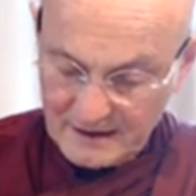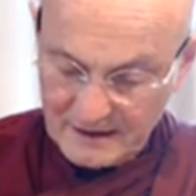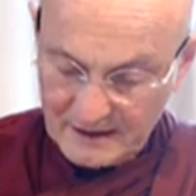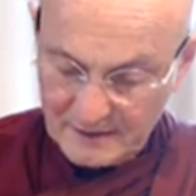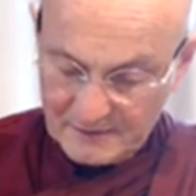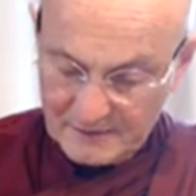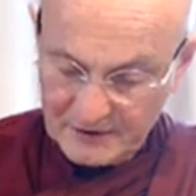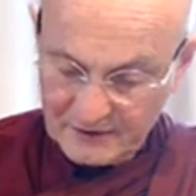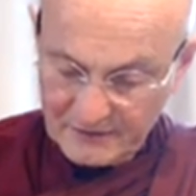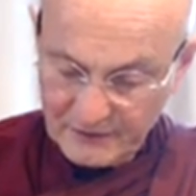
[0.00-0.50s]

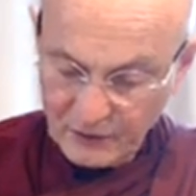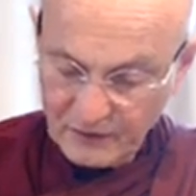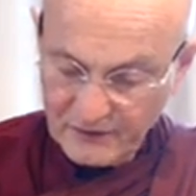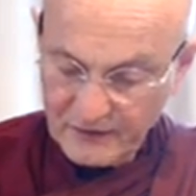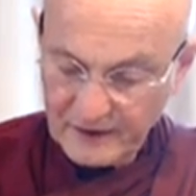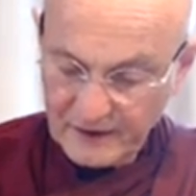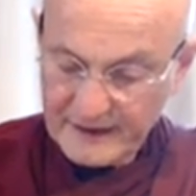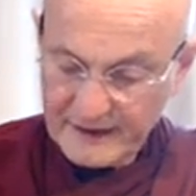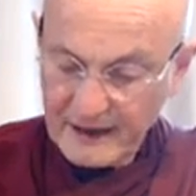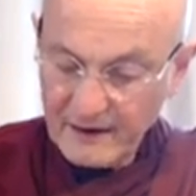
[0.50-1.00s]
Comes to
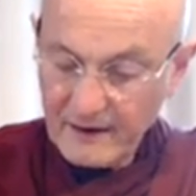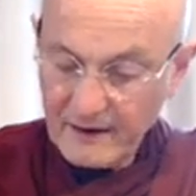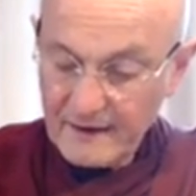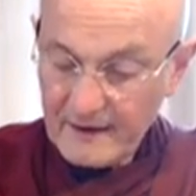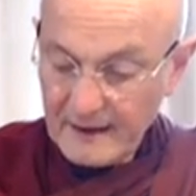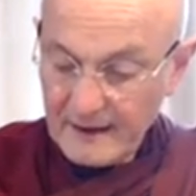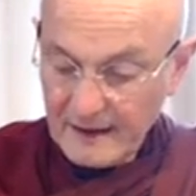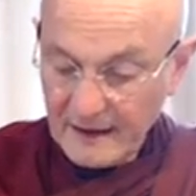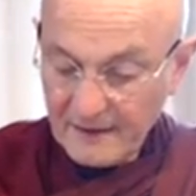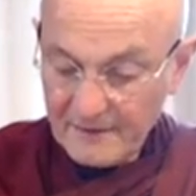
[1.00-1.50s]
fulfill now,
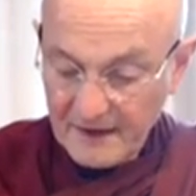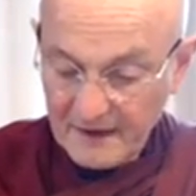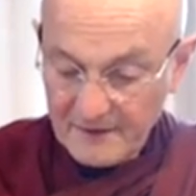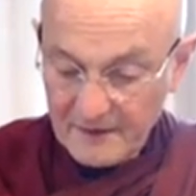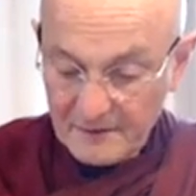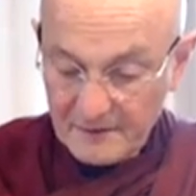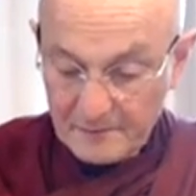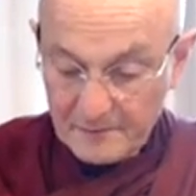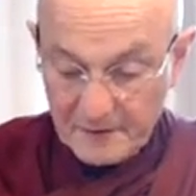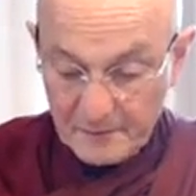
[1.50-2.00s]
and then
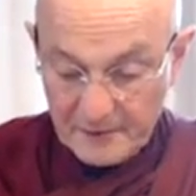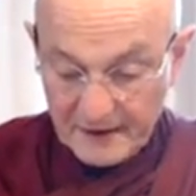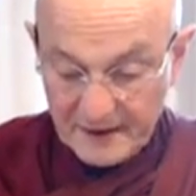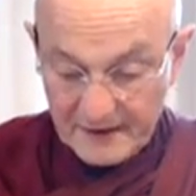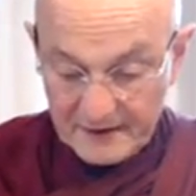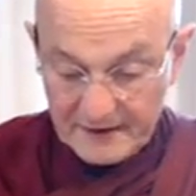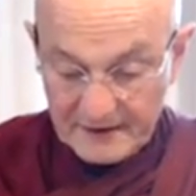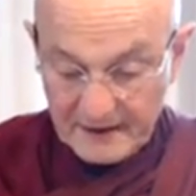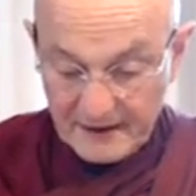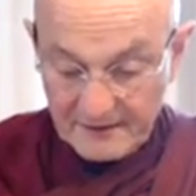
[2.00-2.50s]
the
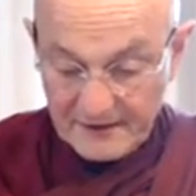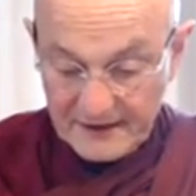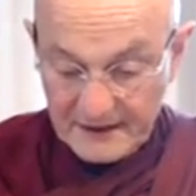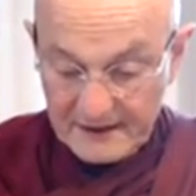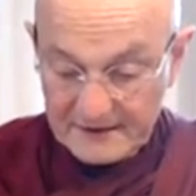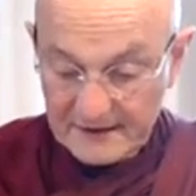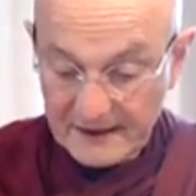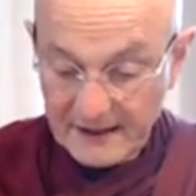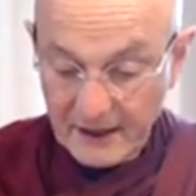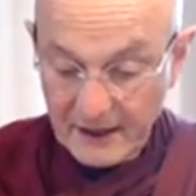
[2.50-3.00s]
paragraph
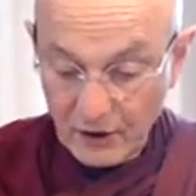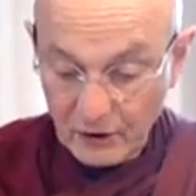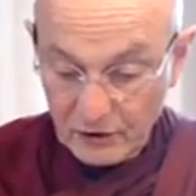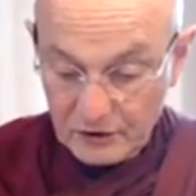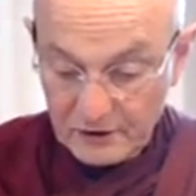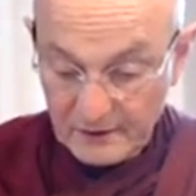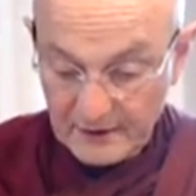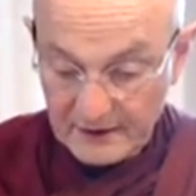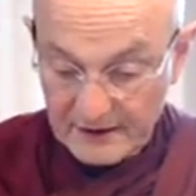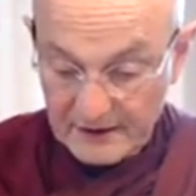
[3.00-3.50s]
is, and he
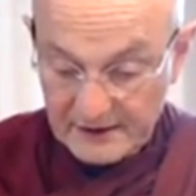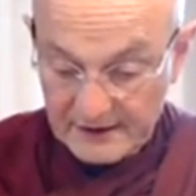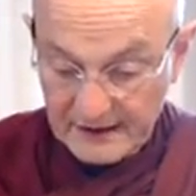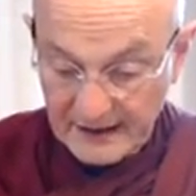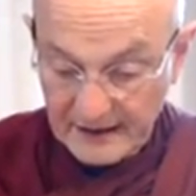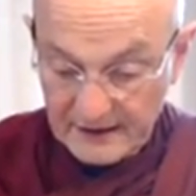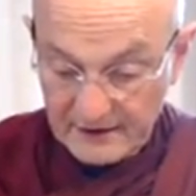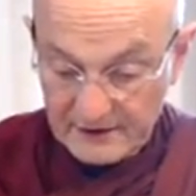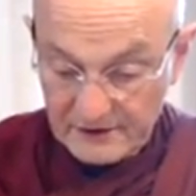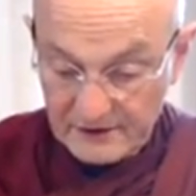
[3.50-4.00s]
also
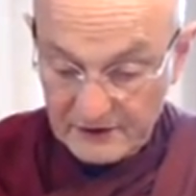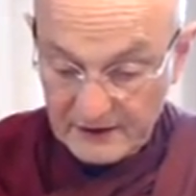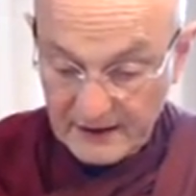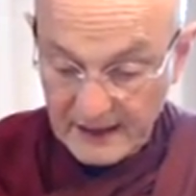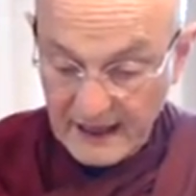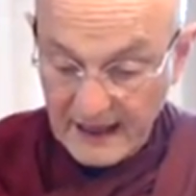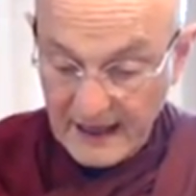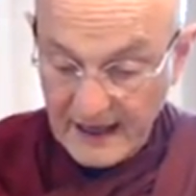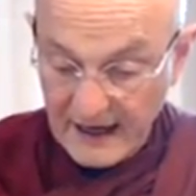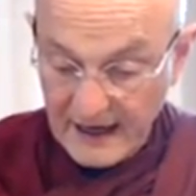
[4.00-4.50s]
understands
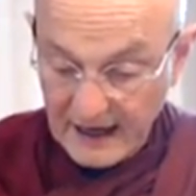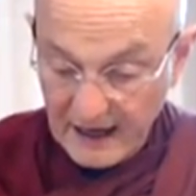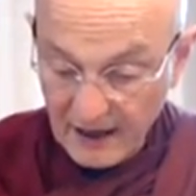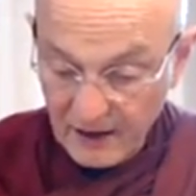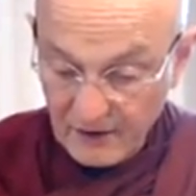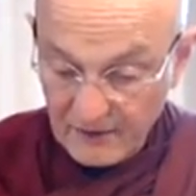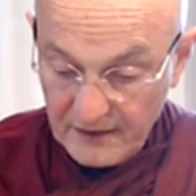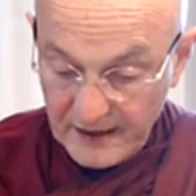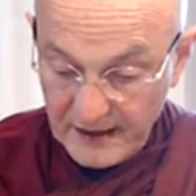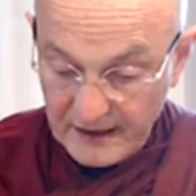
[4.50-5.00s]

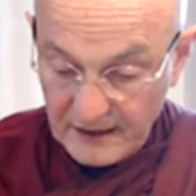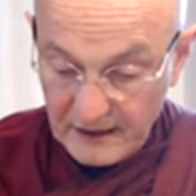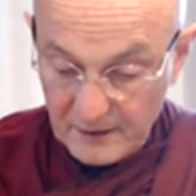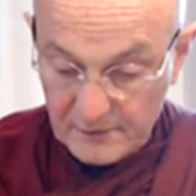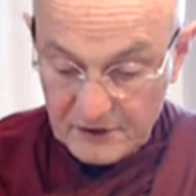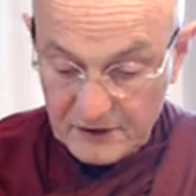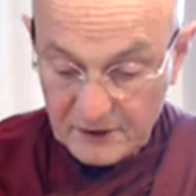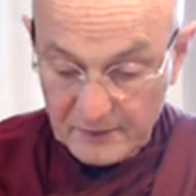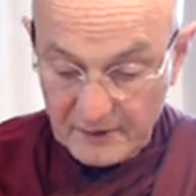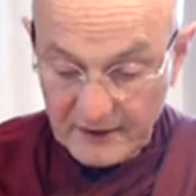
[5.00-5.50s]
how there
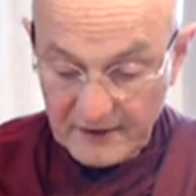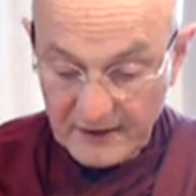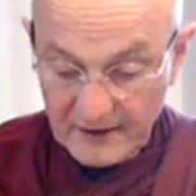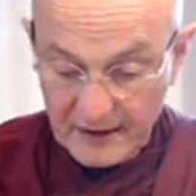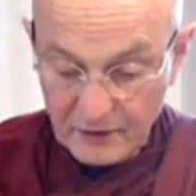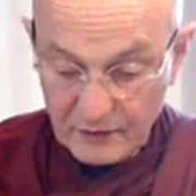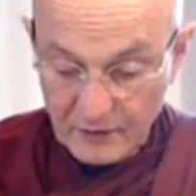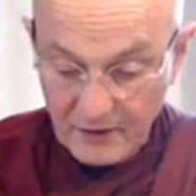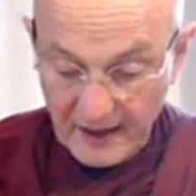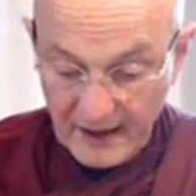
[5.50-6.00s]
comes to be
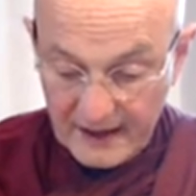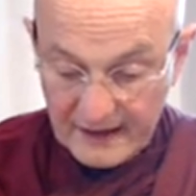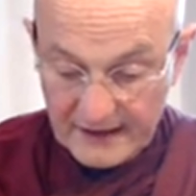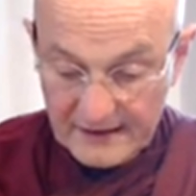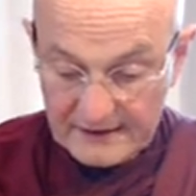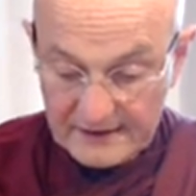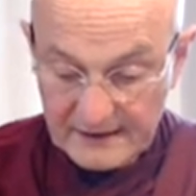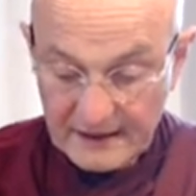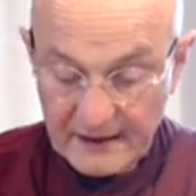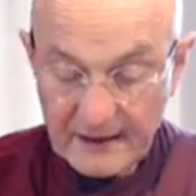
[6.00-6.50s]
the
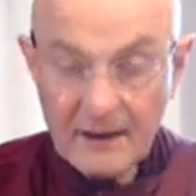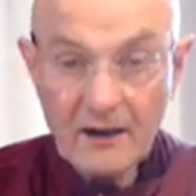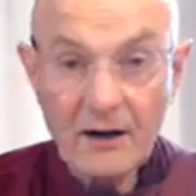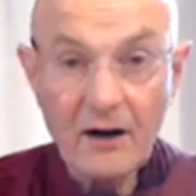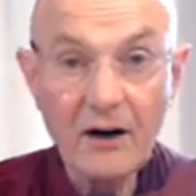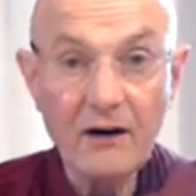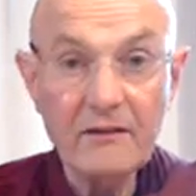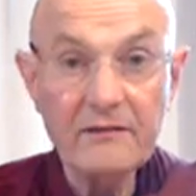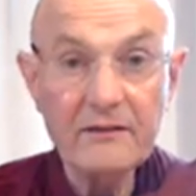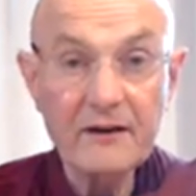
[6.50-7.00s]
arising
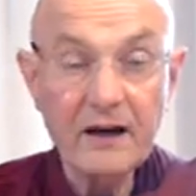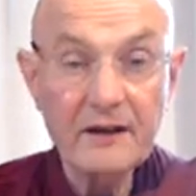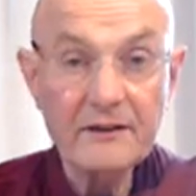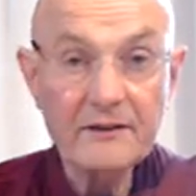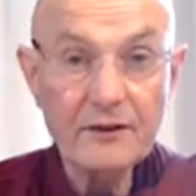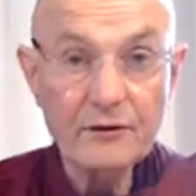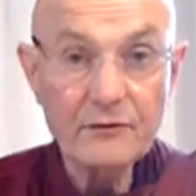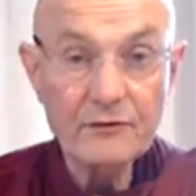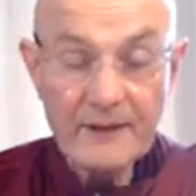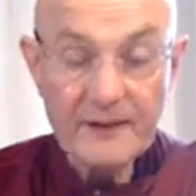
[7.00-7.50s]
of
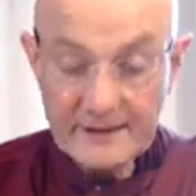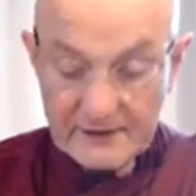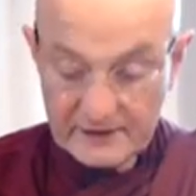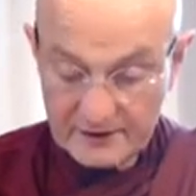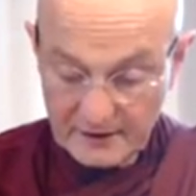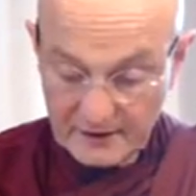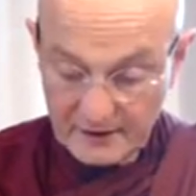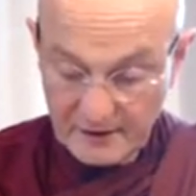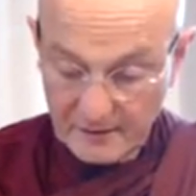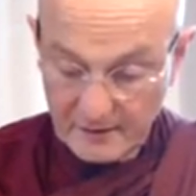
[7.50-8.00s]

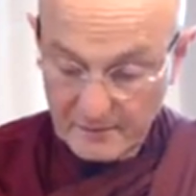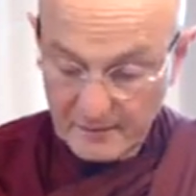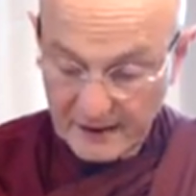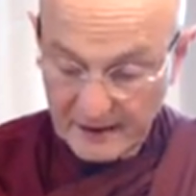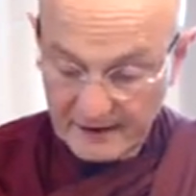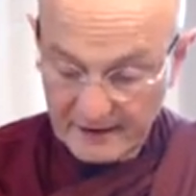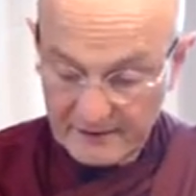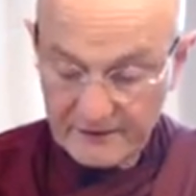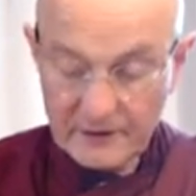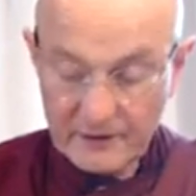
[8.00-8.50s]
unarisen
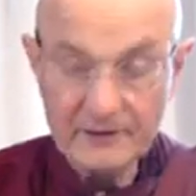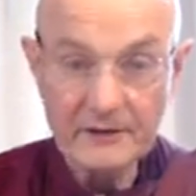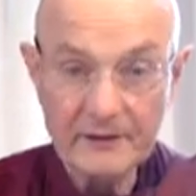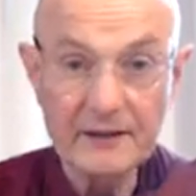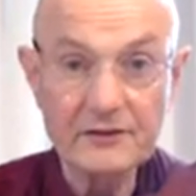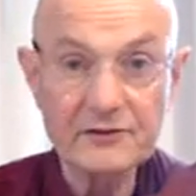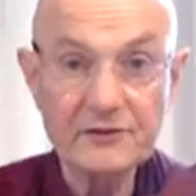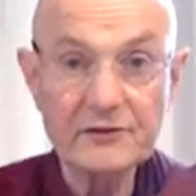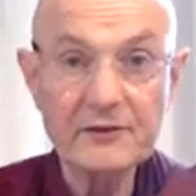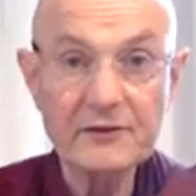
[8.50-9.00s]

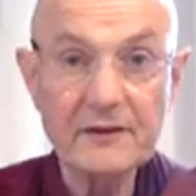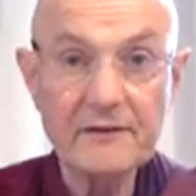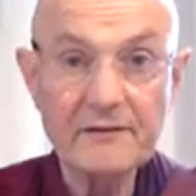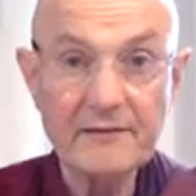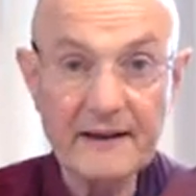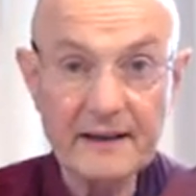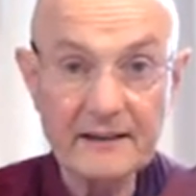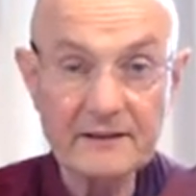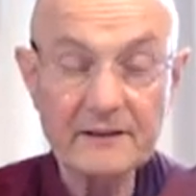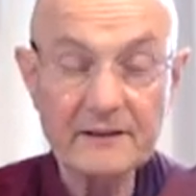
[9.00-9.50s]
mindfulness
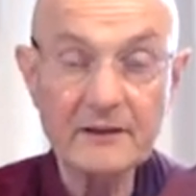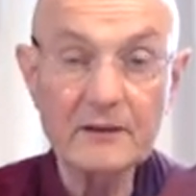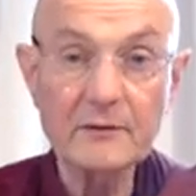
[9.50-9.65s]
factor.